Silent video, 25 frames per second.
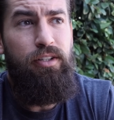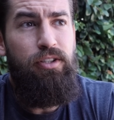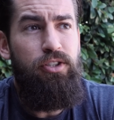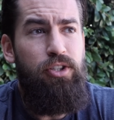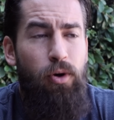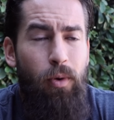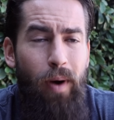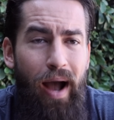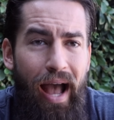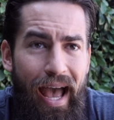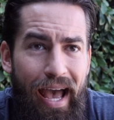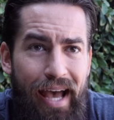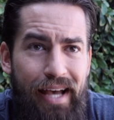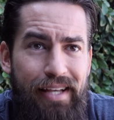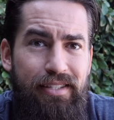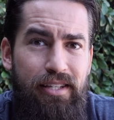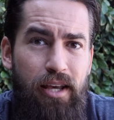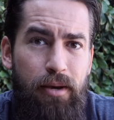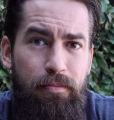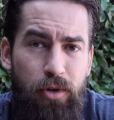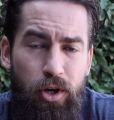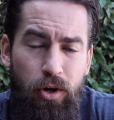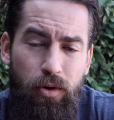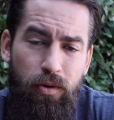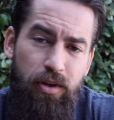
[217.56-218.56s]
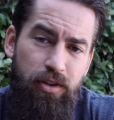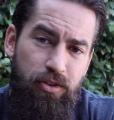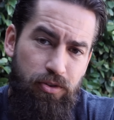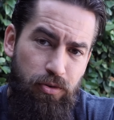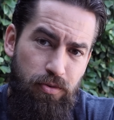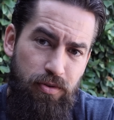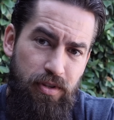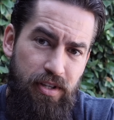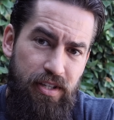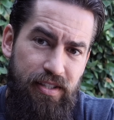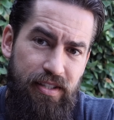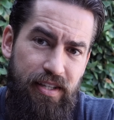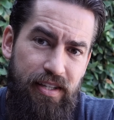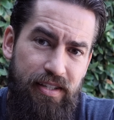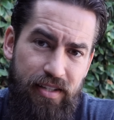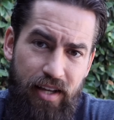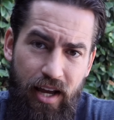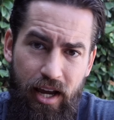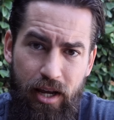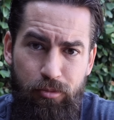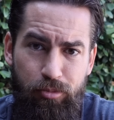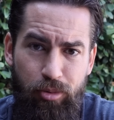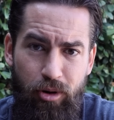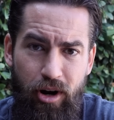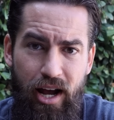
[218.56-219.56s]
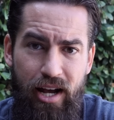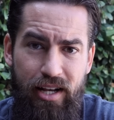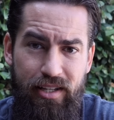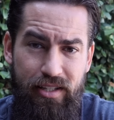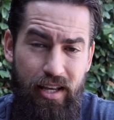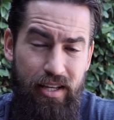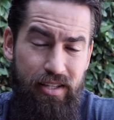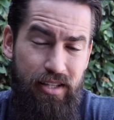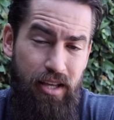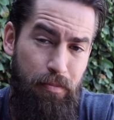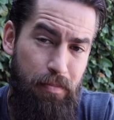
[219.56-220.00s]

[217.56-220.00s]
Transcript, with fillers: So as I'm going through this design process,